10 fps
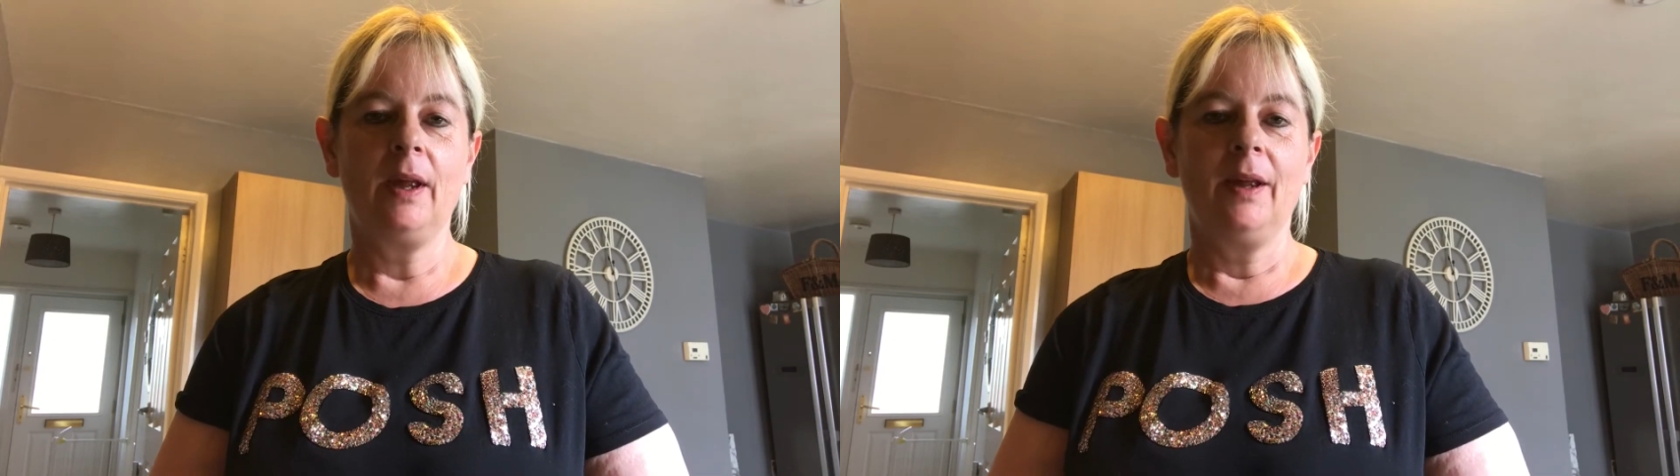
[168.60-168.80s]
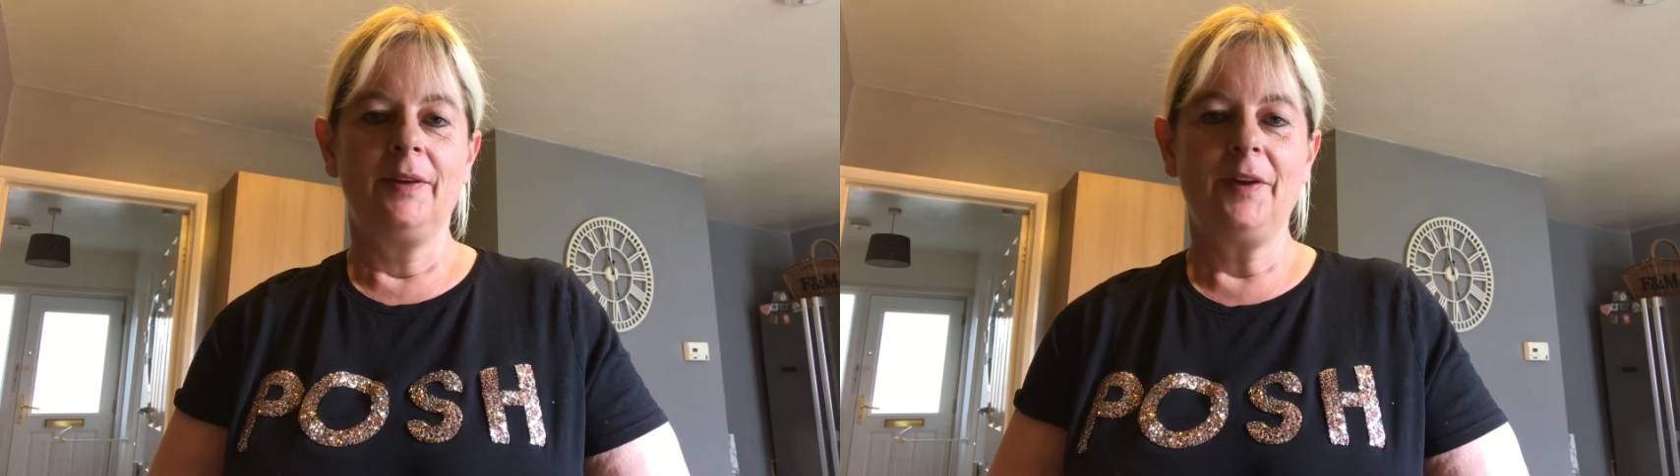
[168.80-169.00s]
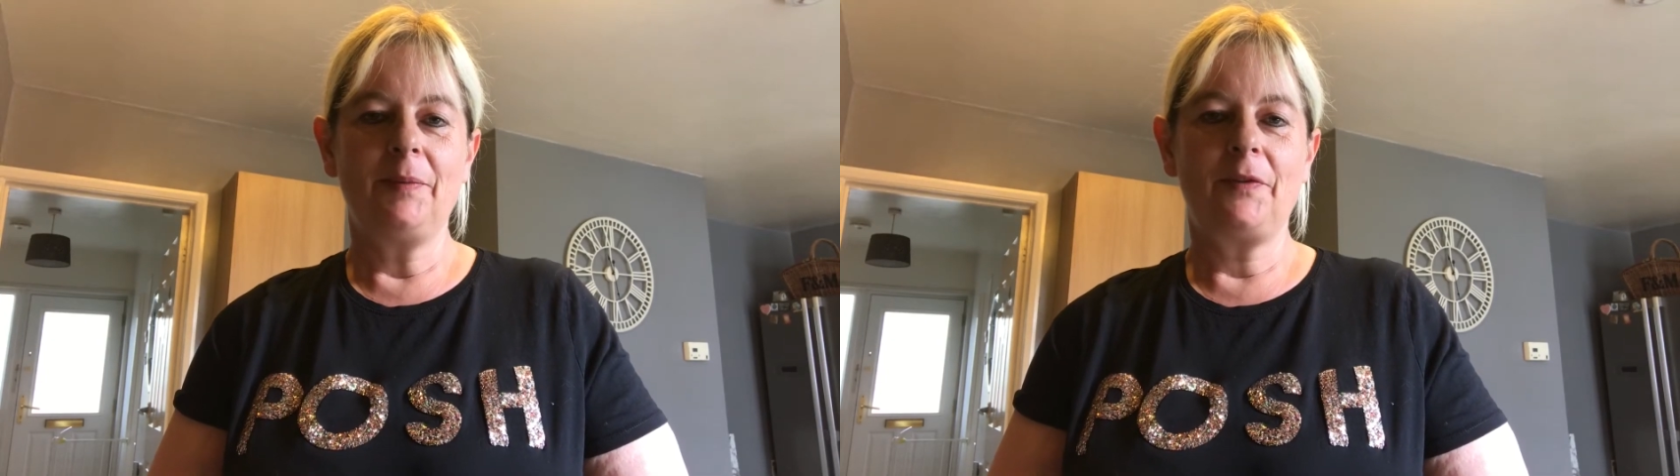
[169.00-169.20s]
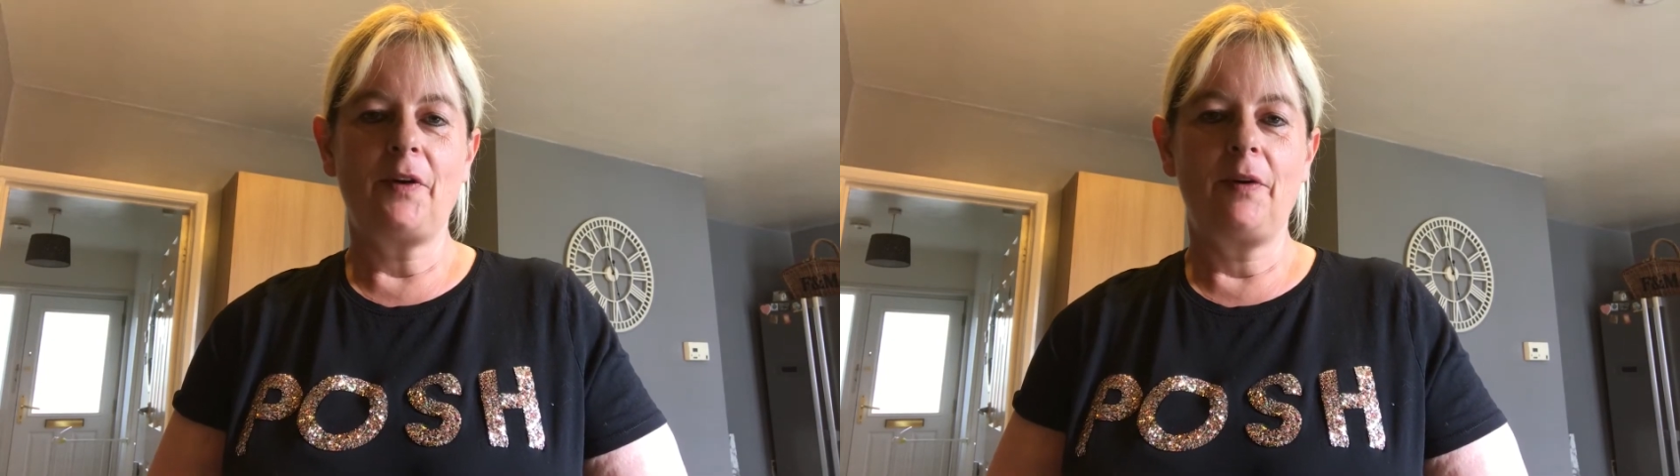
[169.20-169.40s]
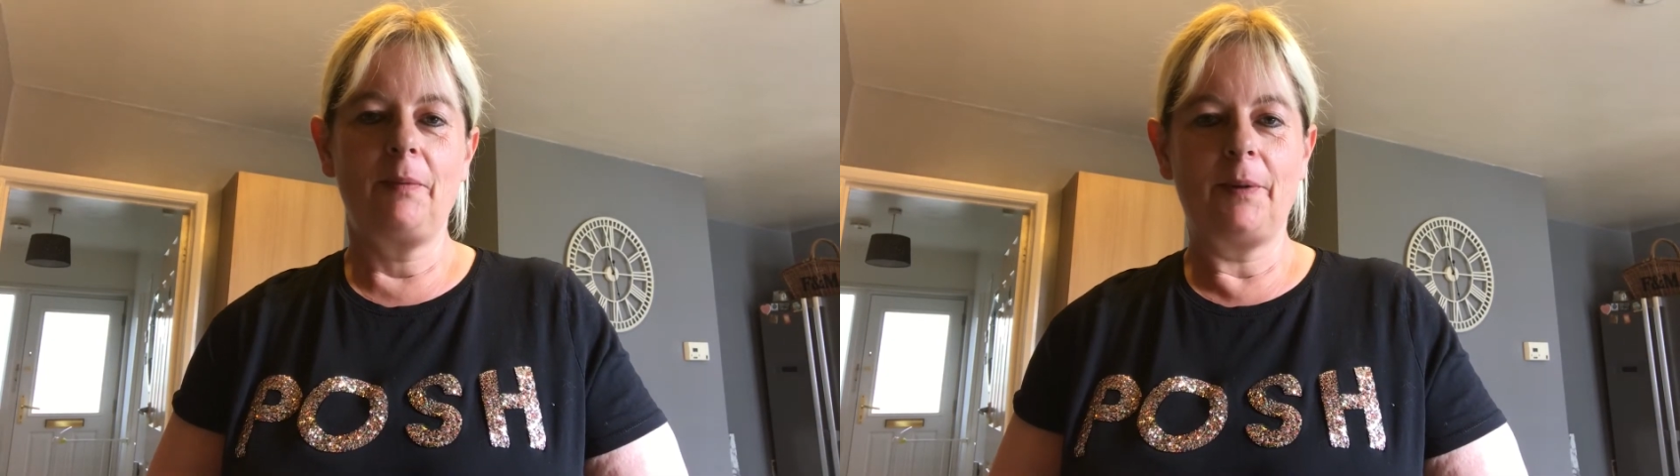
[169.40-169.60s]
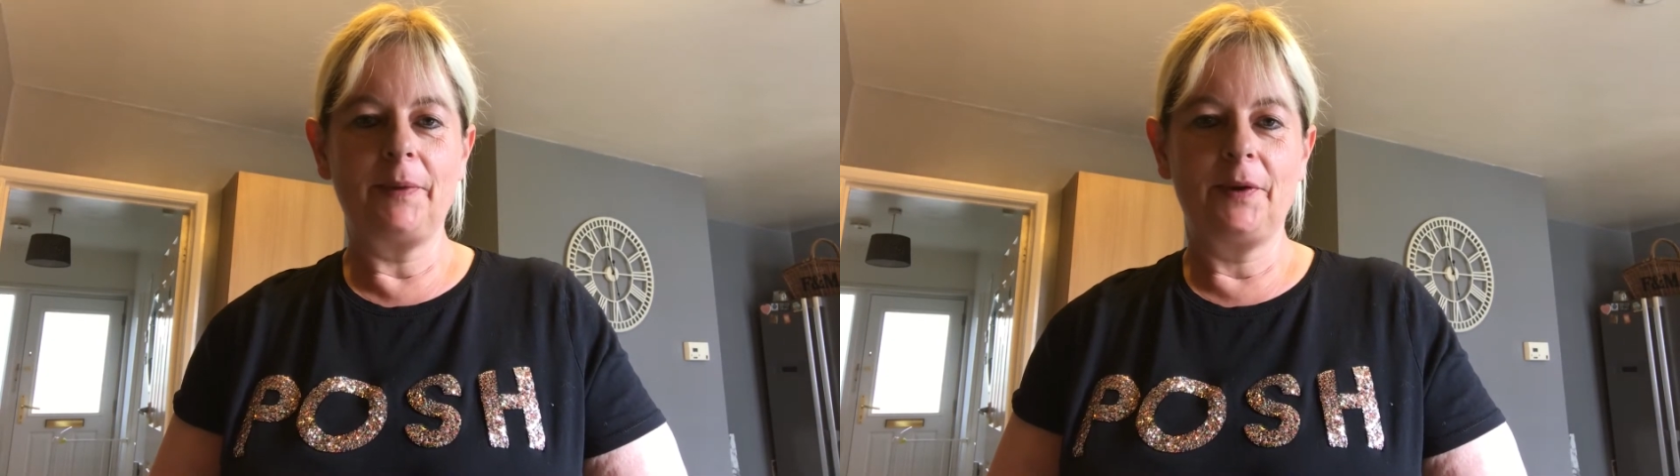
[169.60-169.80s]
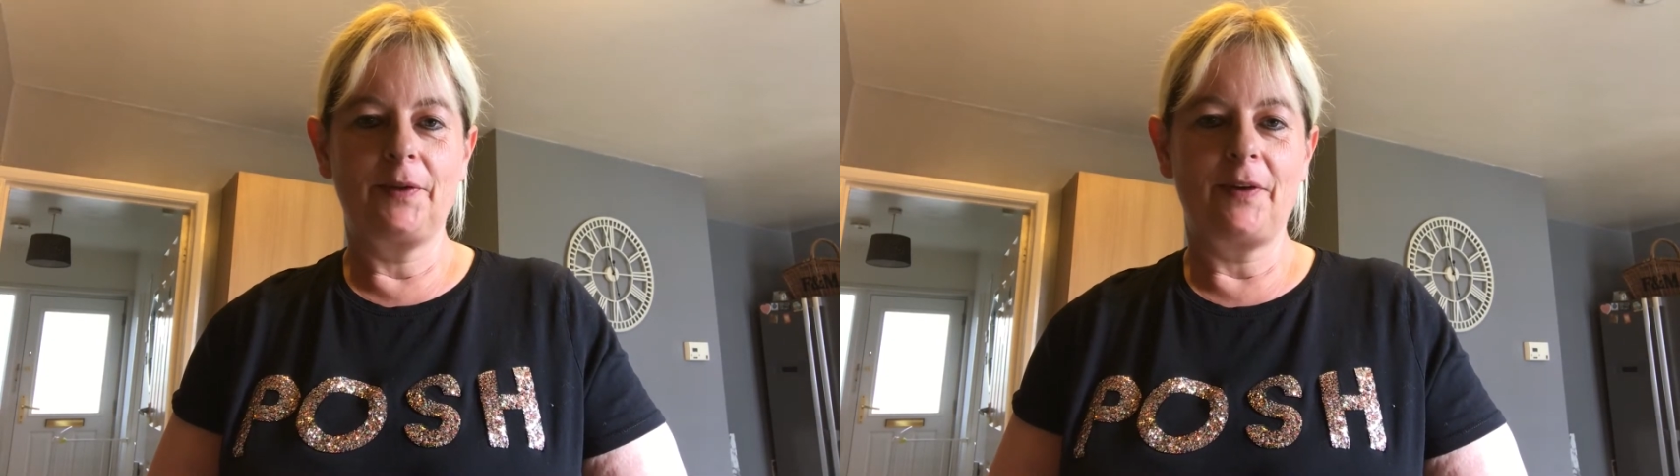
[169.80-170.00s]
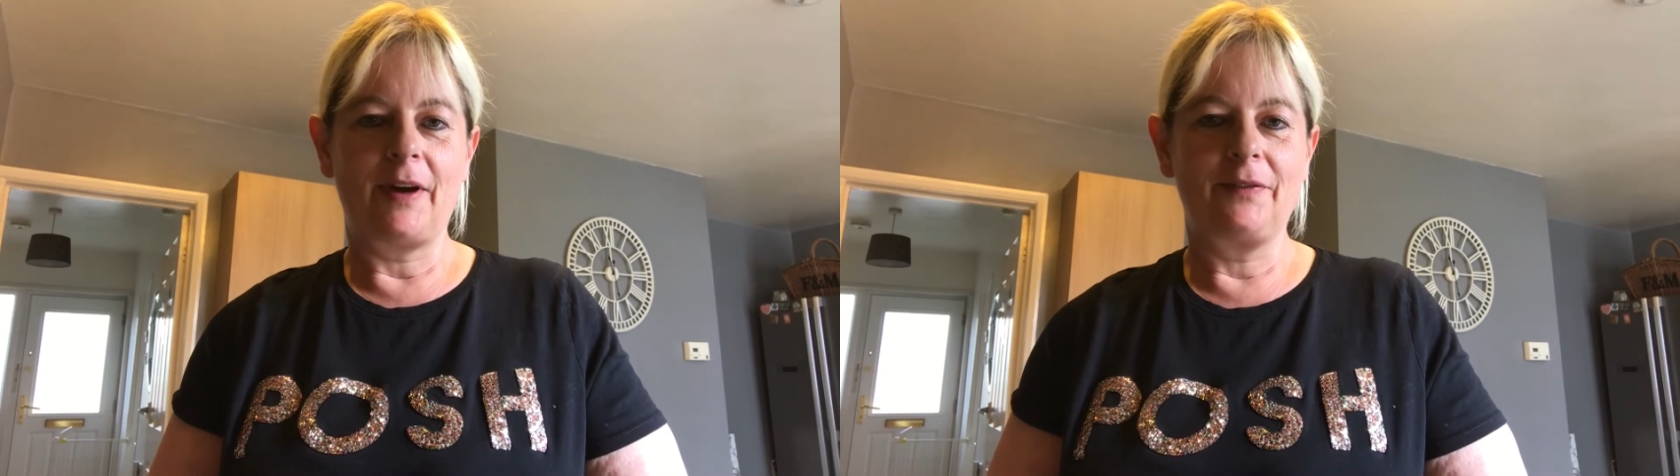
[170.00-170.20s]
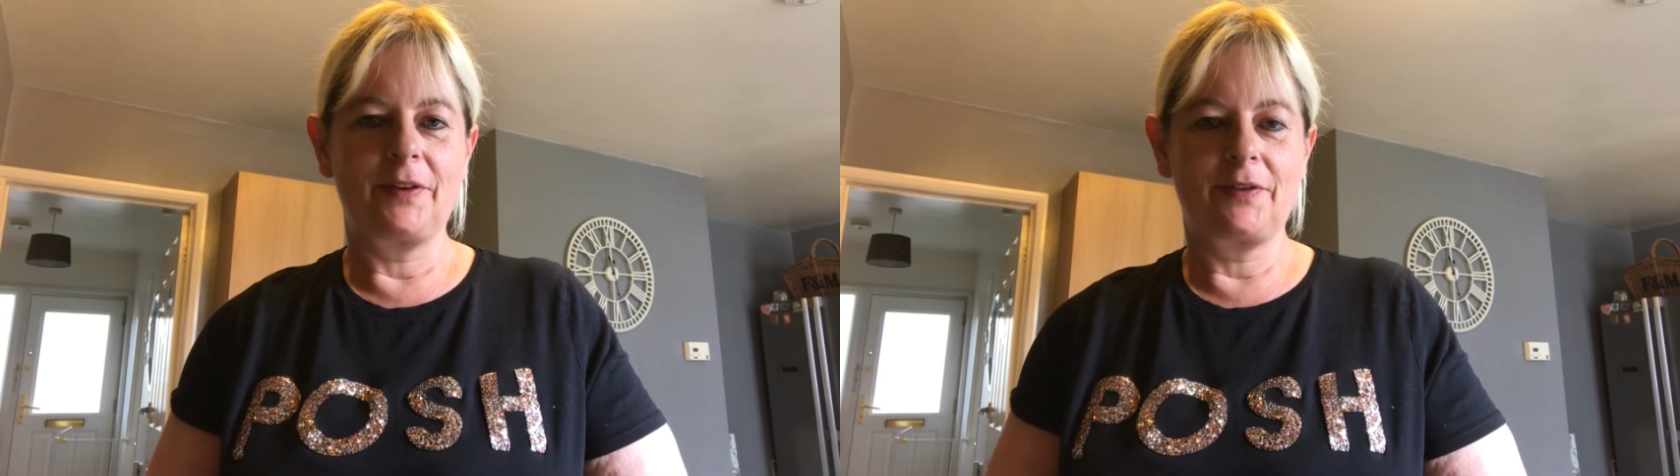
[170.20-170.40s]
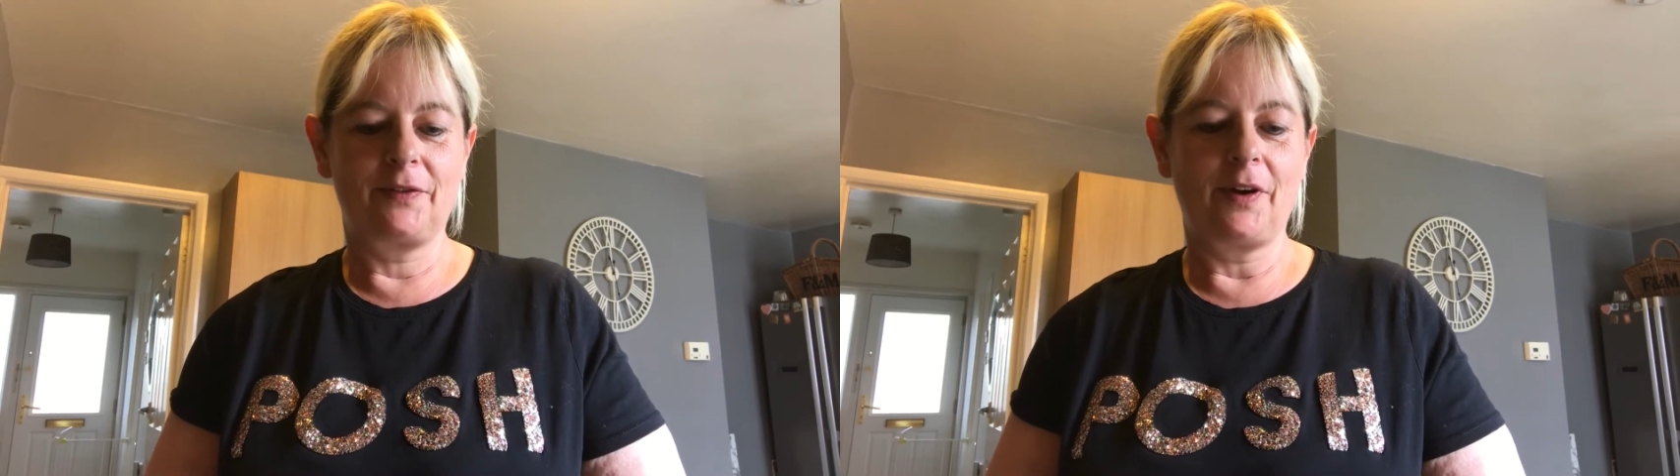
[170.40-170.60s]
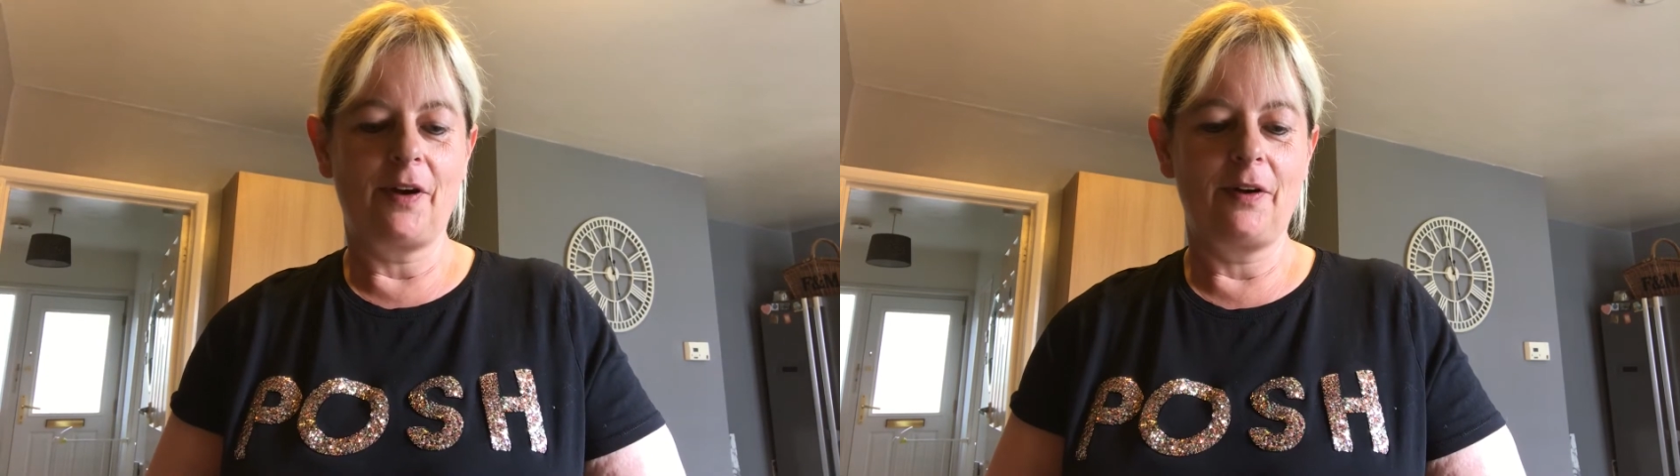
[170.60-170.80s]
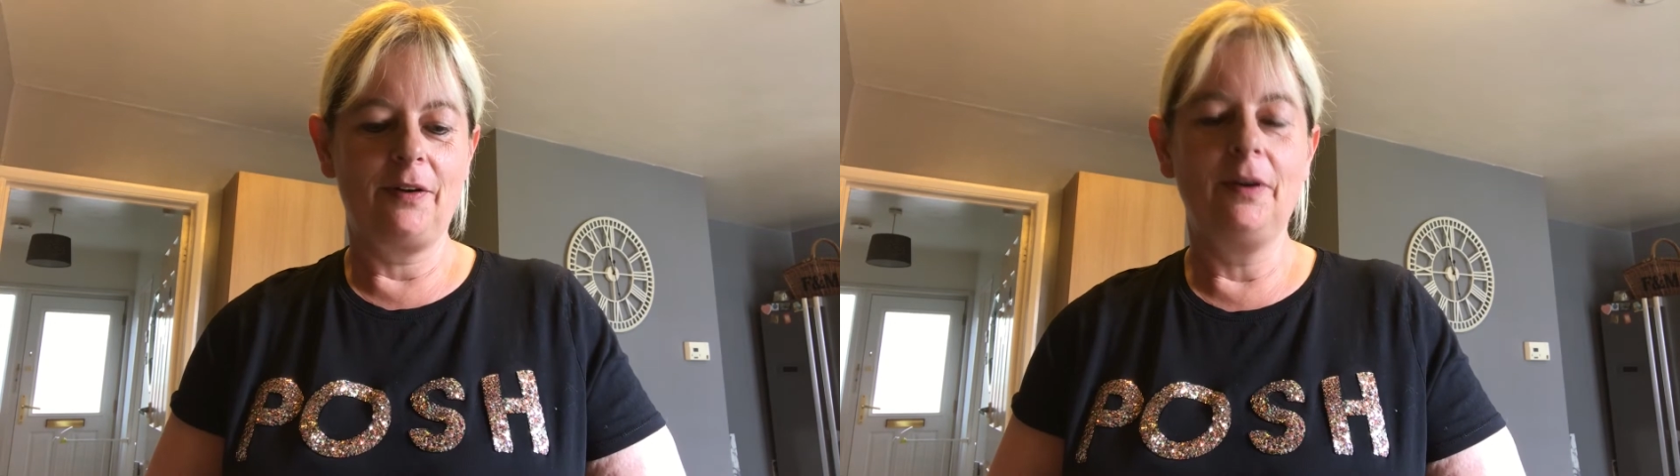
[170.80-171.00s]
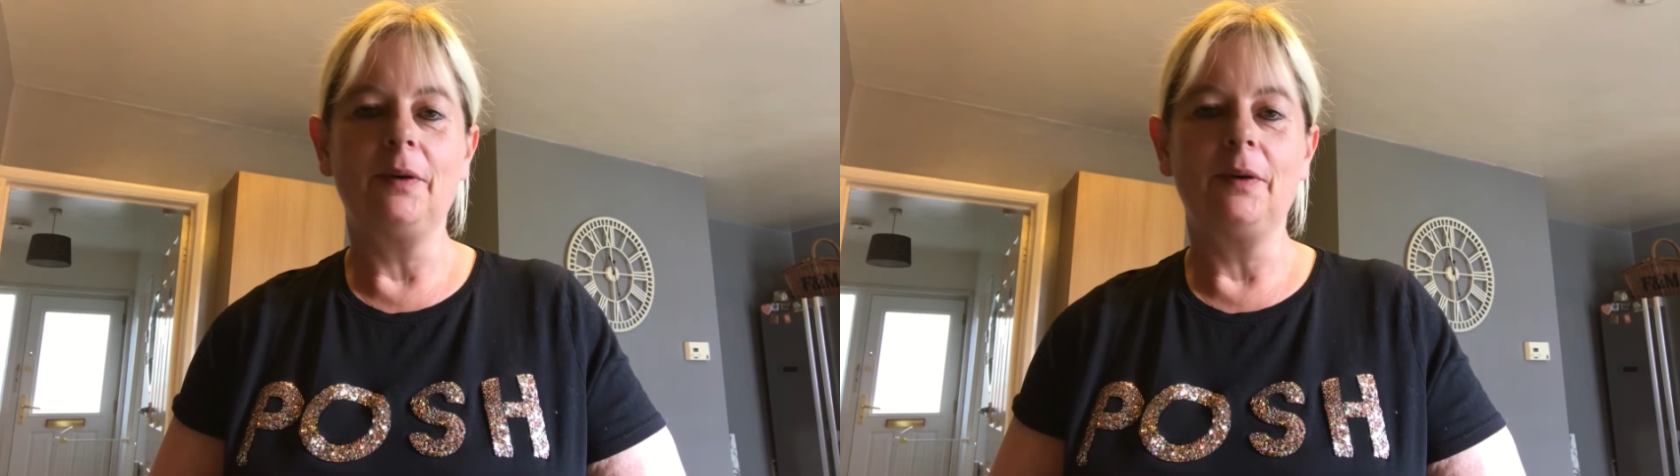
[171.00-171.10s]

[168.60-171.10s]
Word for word: So before I mop the other half of the floor,